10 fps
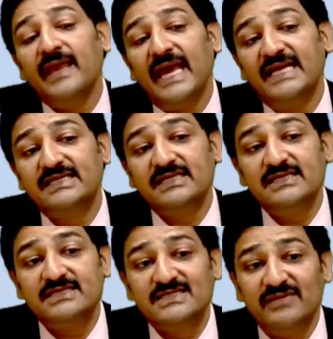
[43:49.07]
at
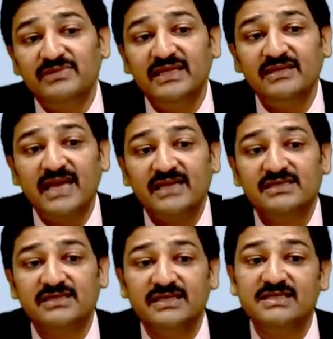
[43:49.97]
something that
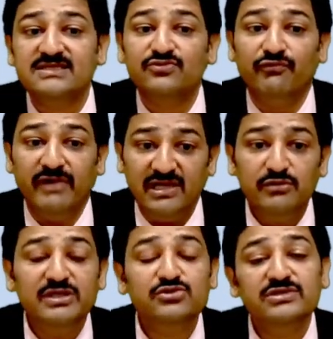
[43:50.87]
is
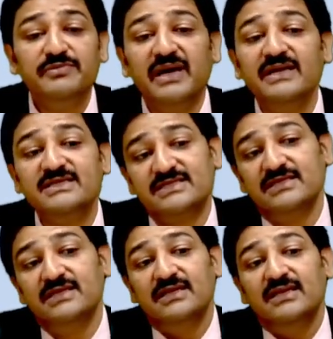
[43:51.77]
valuable to the buyers,
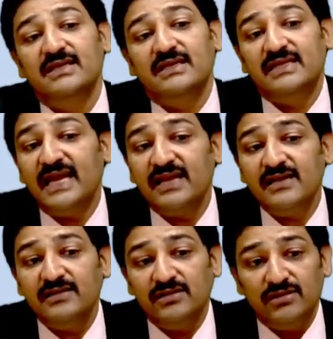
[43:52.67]

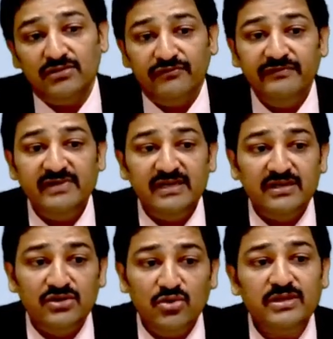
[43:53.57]
then we will
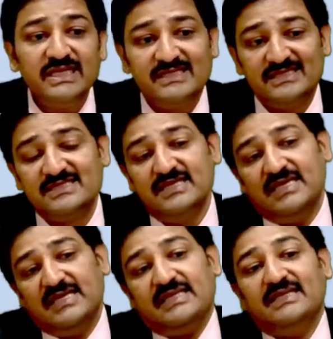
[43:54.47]
notice
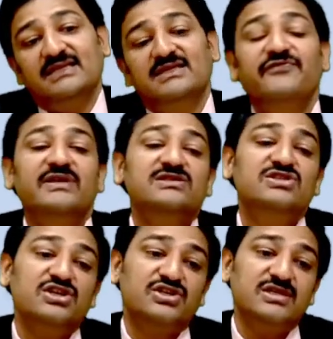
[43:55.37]
that the
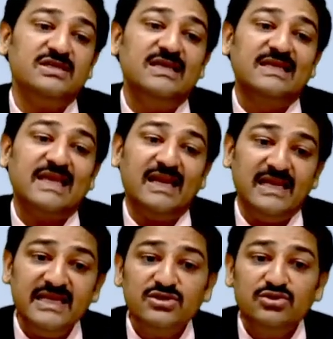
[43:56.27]
differentiation can
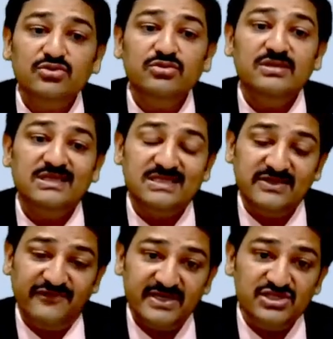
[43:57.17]
lead to
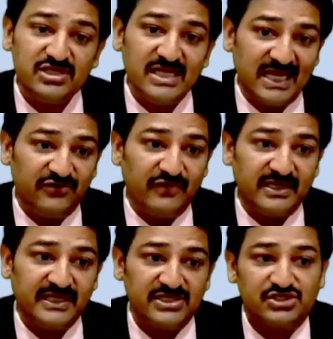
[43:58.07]
differential
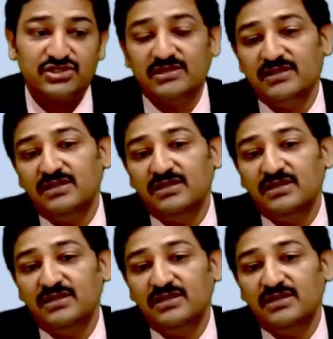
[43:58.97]
advantage